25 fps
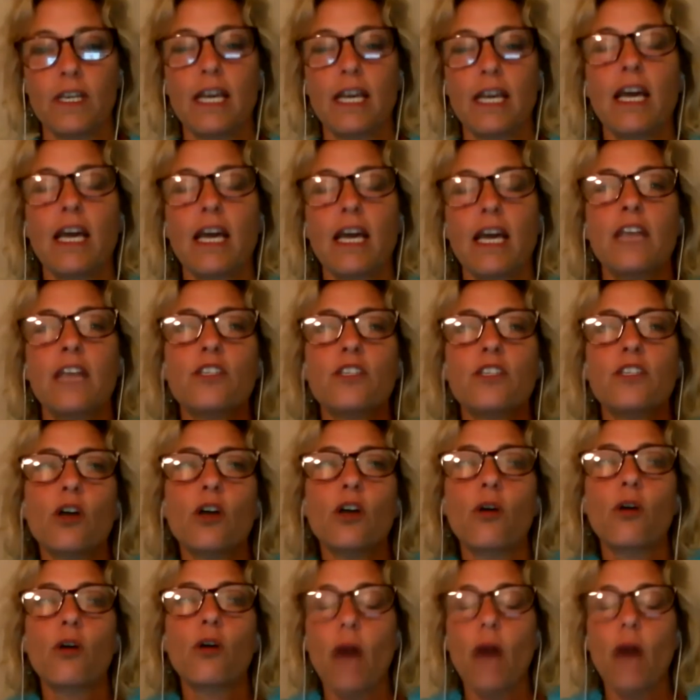And
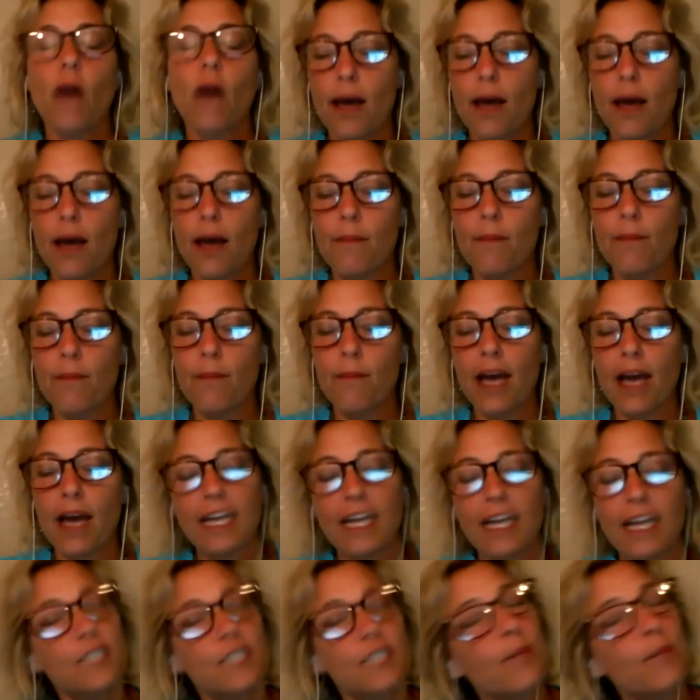so I guess
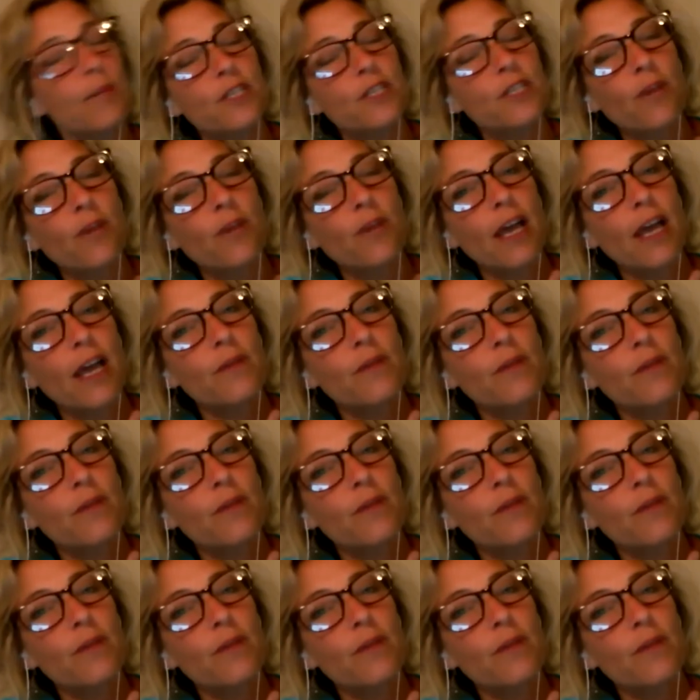the best way I would